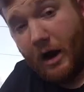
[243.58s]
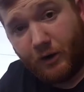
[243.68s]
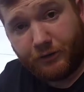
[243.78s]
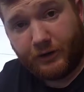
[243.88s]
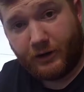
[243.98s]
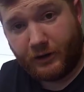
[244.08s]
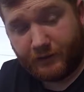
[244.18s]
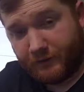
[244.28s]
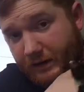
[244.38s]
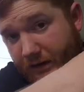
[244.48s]
All theory
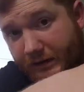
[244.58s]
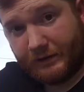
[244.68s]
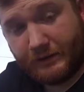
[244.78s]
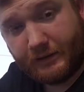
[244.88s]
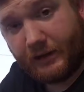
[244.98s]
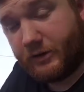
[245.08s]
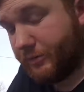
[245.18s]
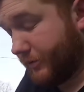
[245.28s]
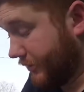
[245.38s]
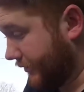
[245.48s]
aside and that gator
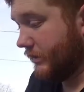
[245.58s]
put up,